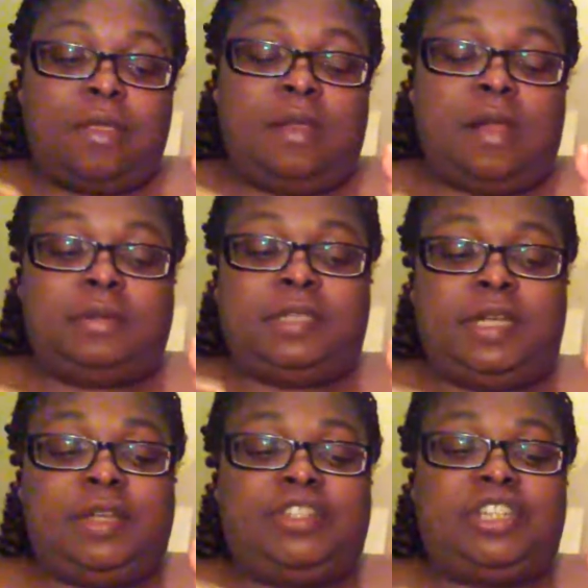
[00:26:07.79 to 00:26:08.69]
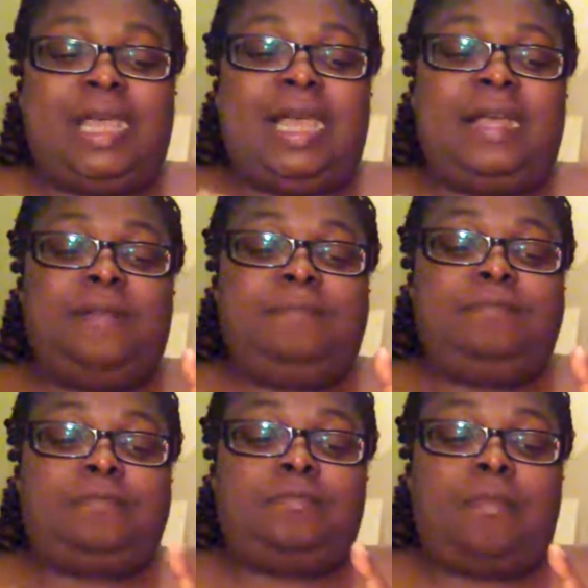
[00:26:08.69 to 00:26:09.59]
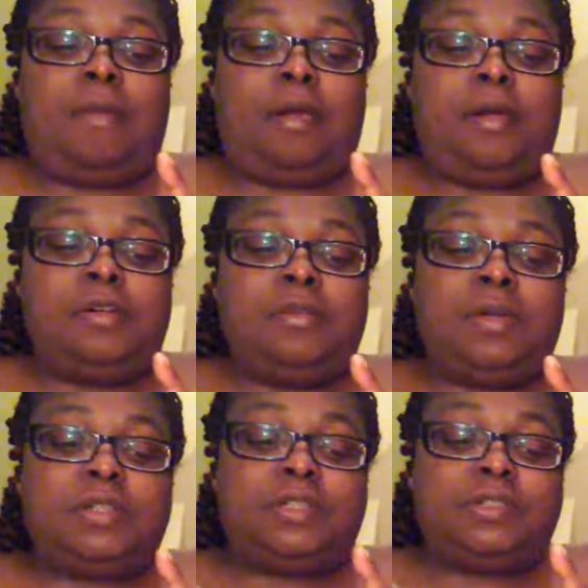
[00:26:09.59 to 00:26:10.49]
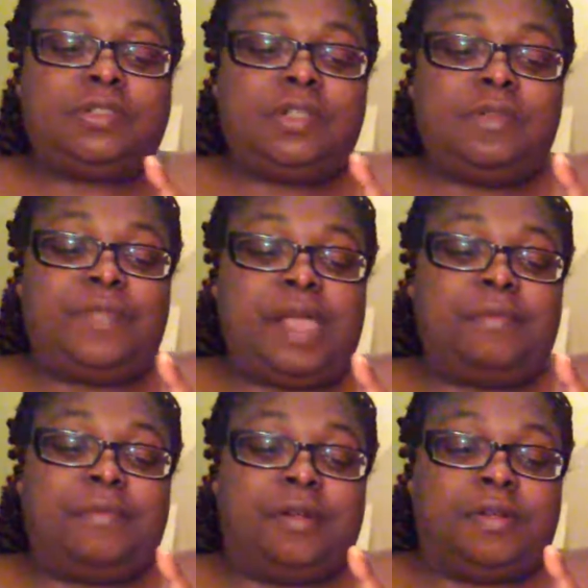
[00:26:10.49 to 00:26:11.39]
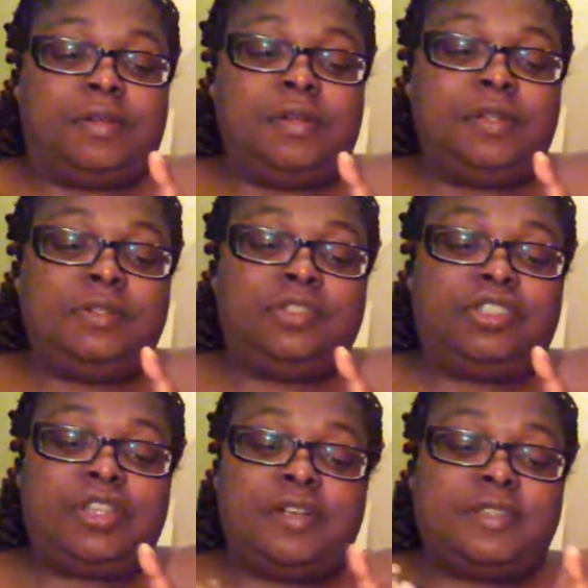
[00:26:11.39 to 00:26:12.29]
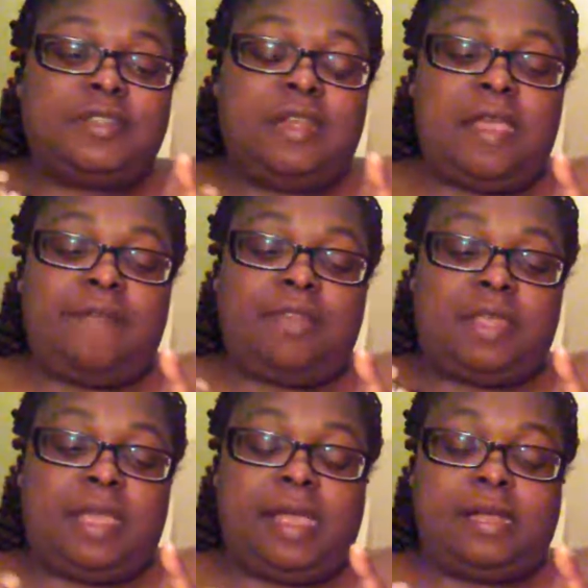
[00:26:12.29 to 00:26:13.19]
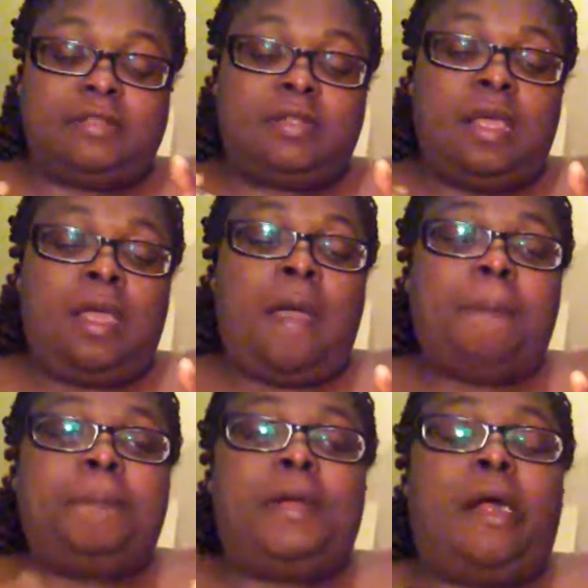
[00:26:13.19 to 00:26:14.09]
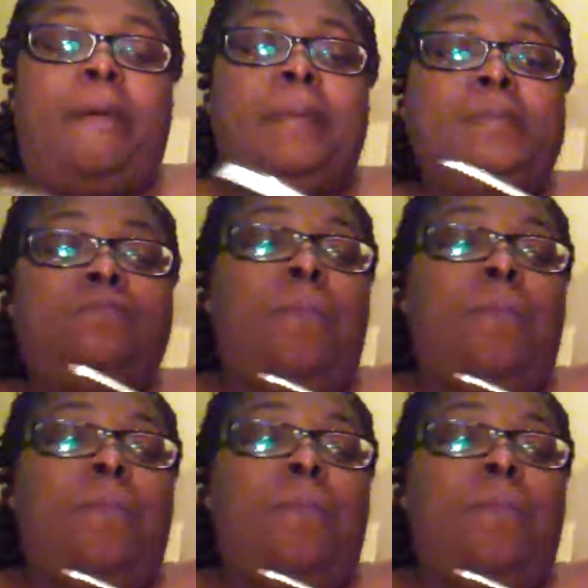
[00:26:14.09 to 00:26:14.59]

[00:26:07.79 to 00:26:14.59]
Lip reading: You know what I'm saying? She had co-workers that were jerks and everything else, but